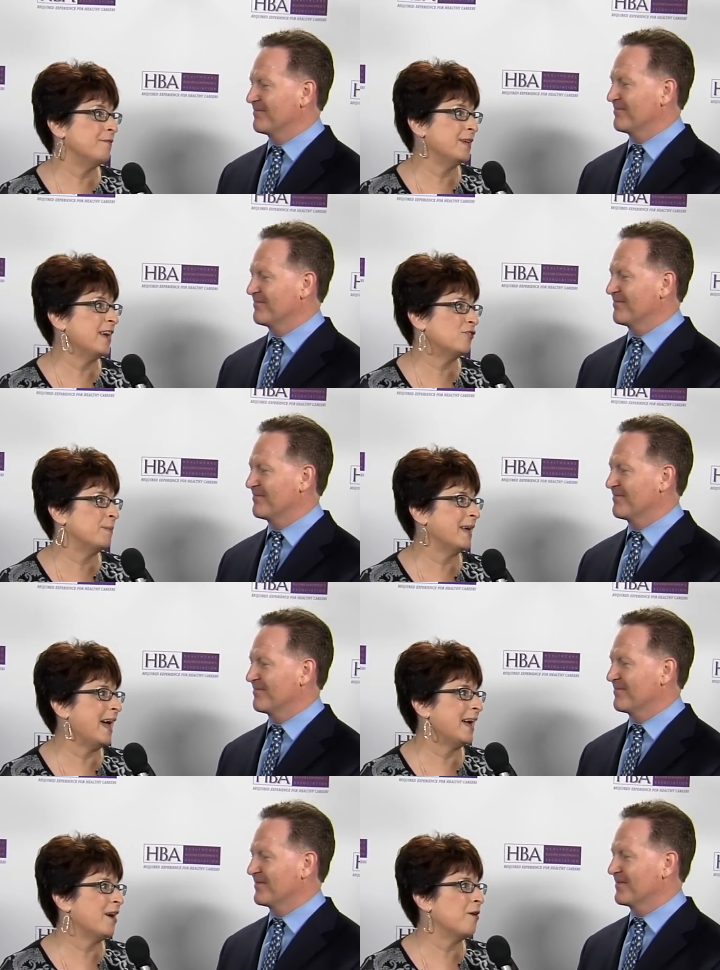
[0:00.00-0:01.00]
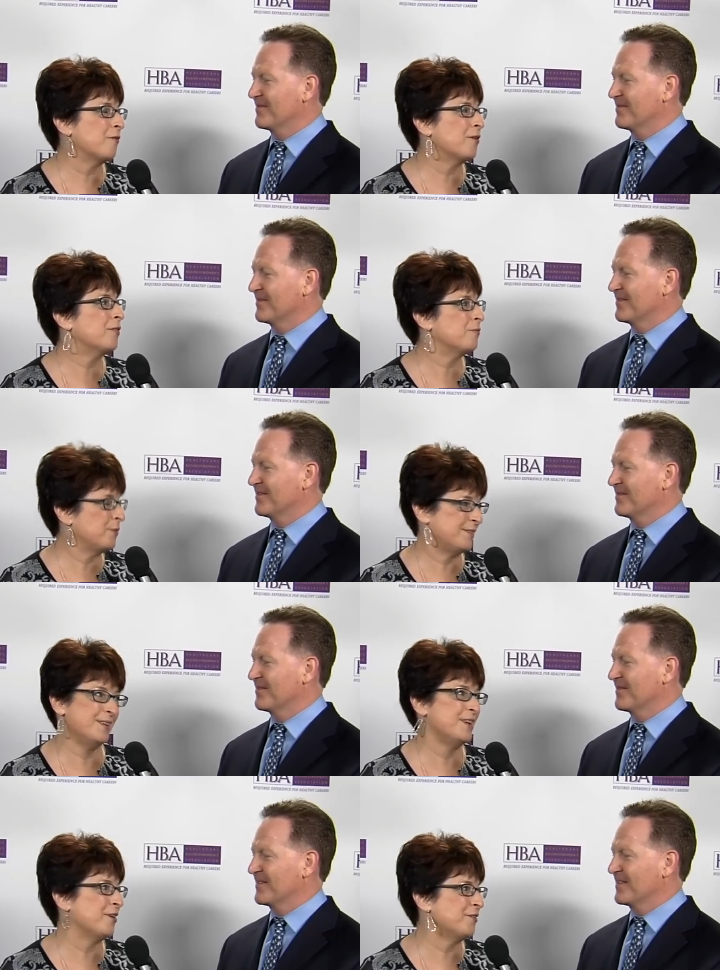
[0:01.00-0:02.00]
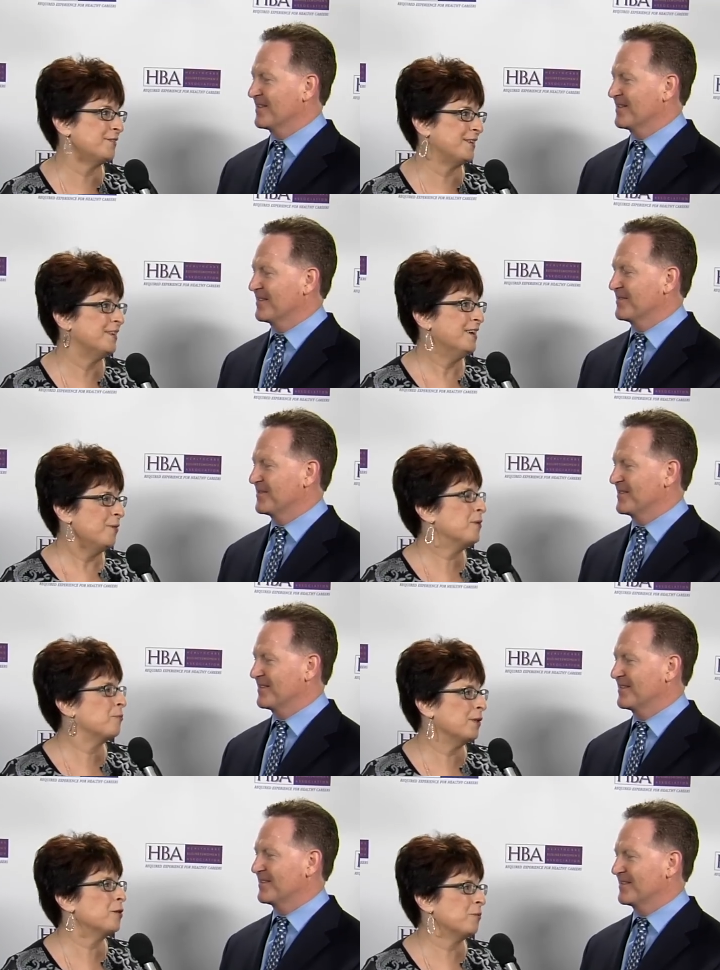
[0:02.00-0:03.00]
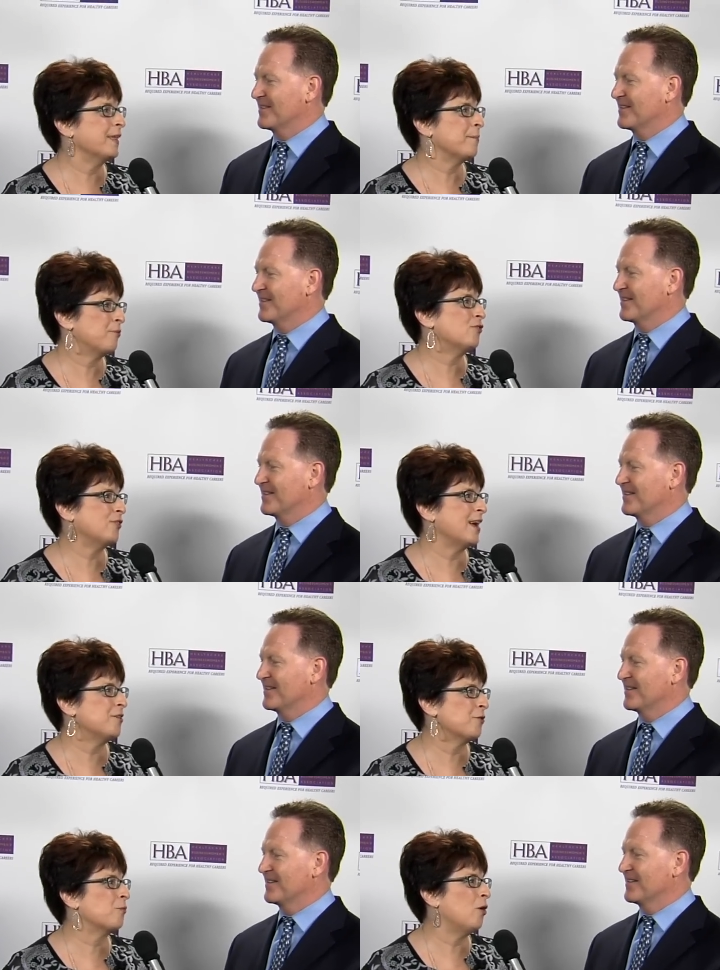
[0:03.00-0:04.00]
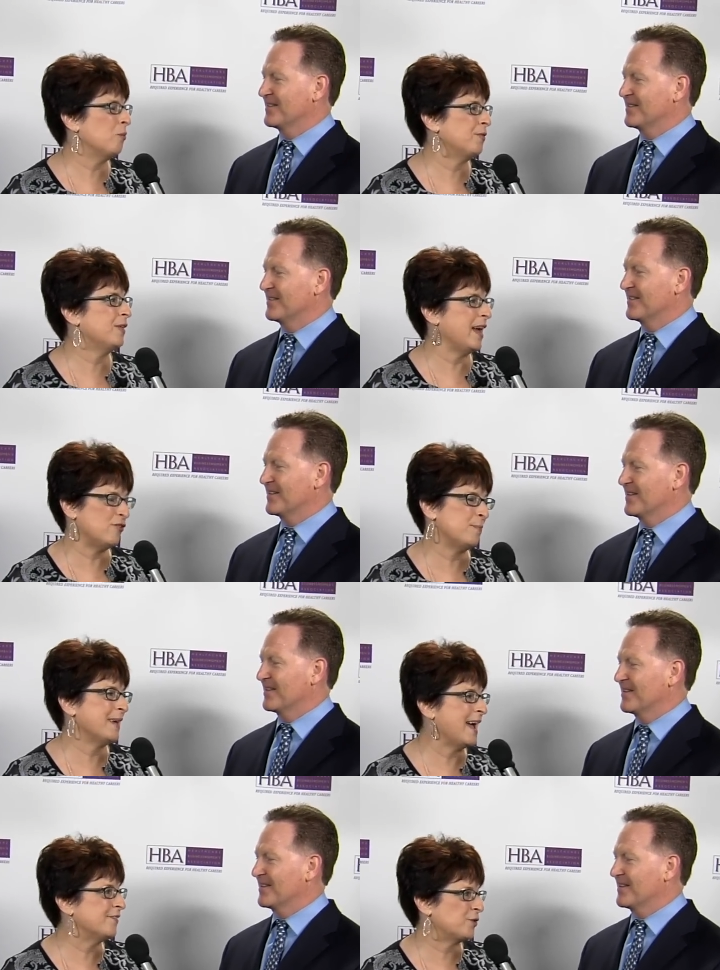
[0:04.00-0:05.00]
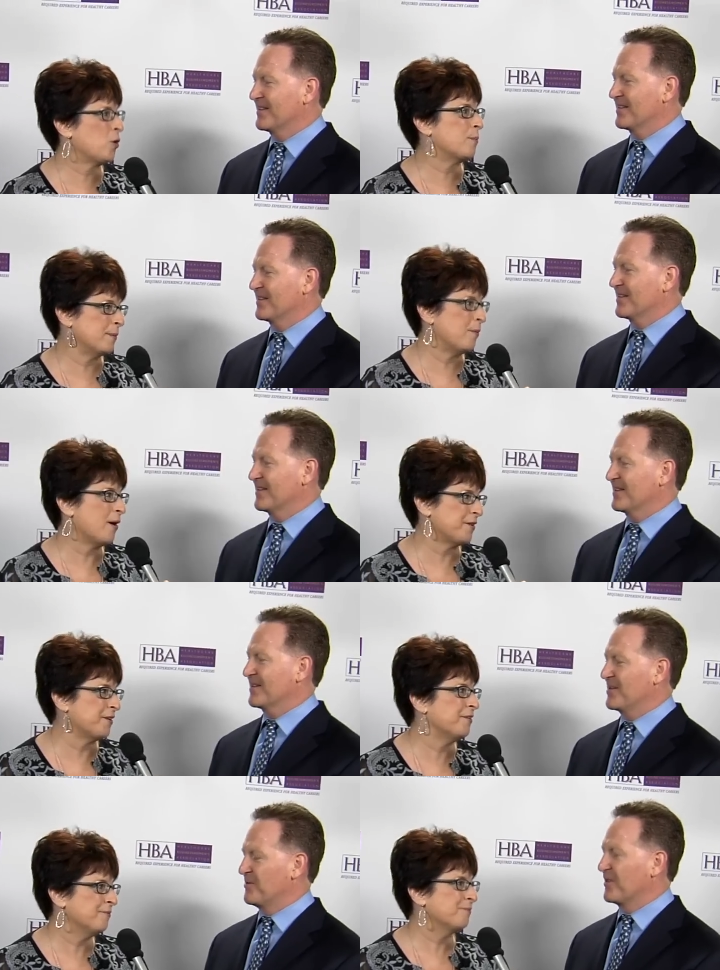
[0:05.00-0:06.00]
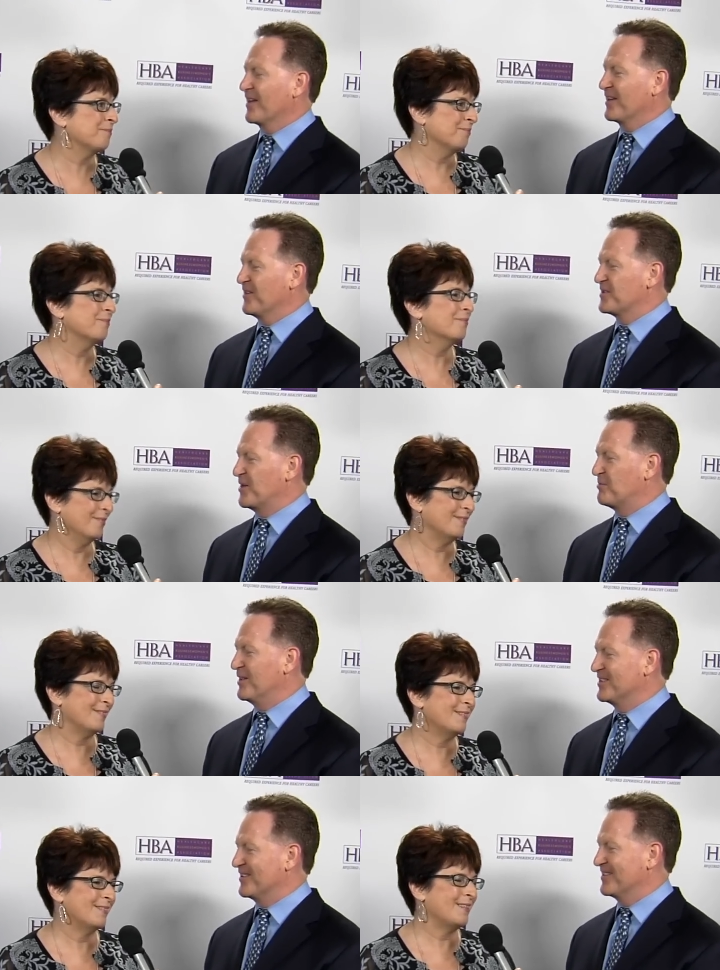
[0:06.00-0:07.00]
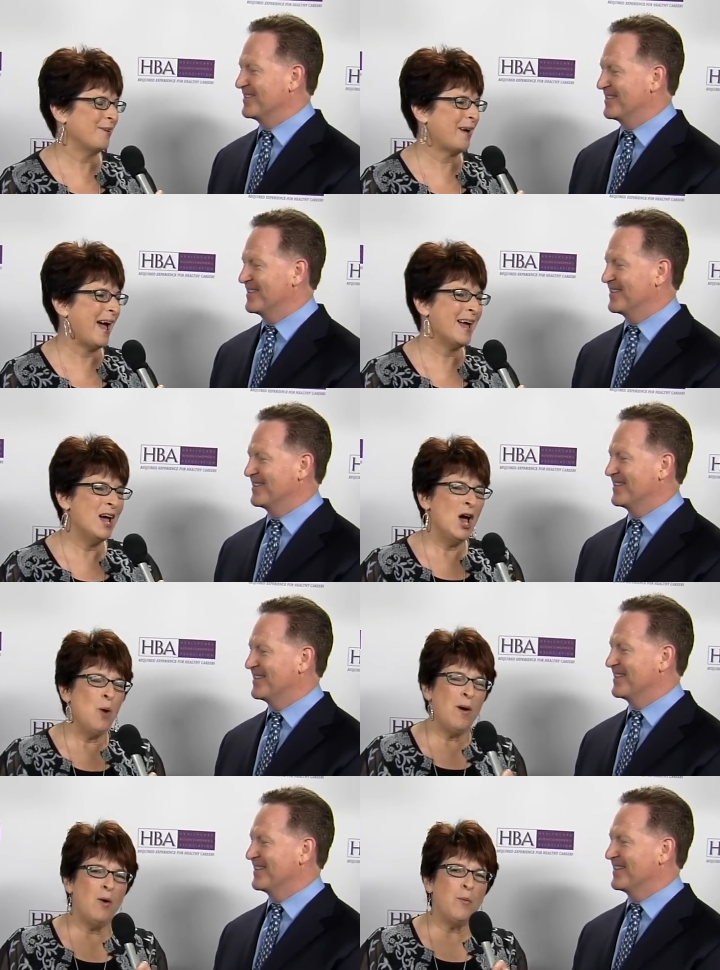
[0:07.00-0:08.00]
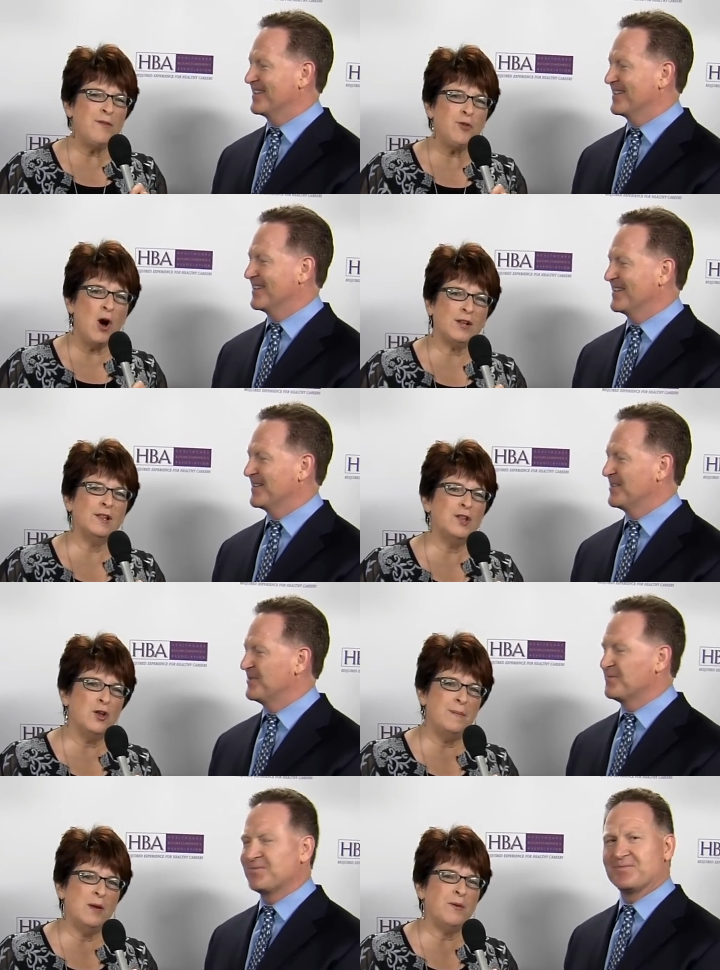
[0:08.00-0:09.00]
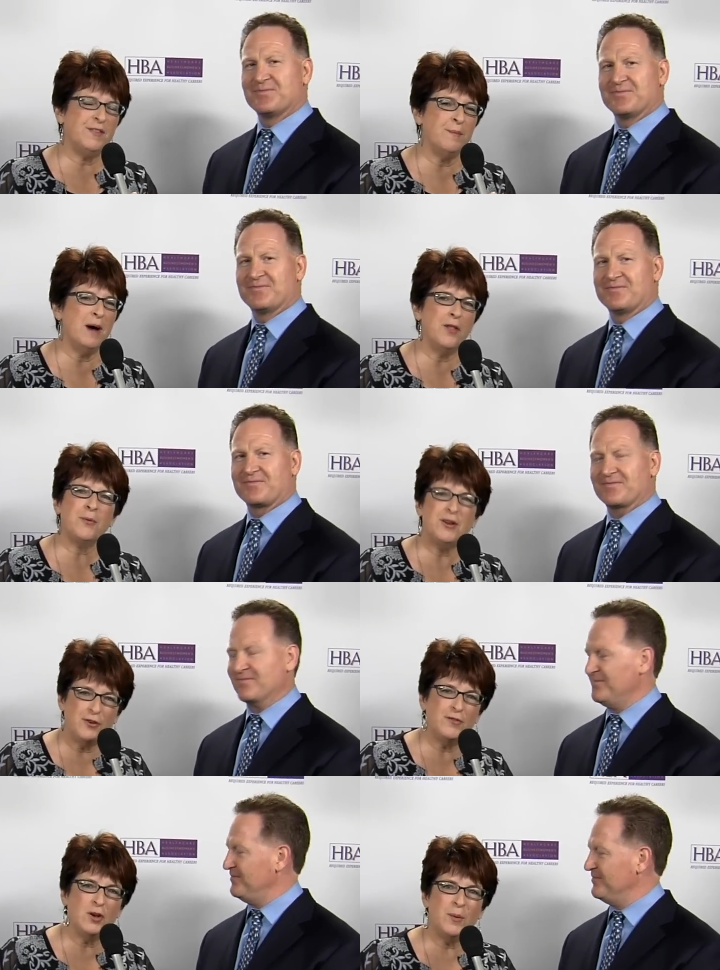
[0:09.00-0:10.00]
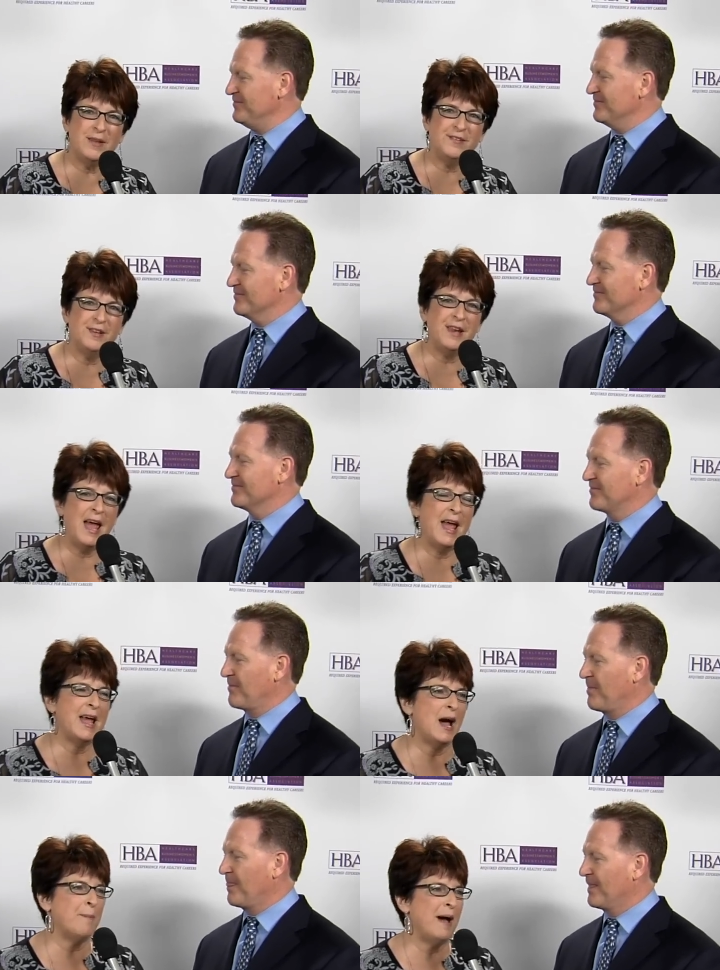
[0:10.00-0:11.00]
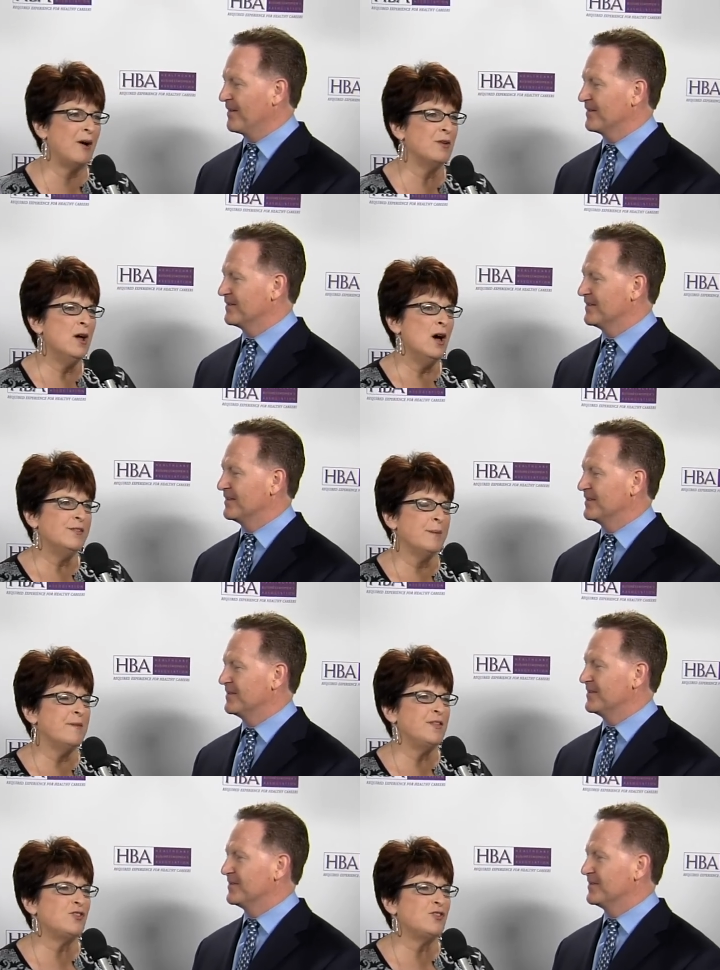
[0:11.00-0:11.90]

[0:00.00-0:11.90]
Speaker 1: of the HBA over recent years, and we really, really appreciate your role with the HBA as a corporate partner.
Speaker 2: well, thank you. It's our pleasure.
Speaker 1: Okay. Well, we've talked a little bit with some other interviewees today about some of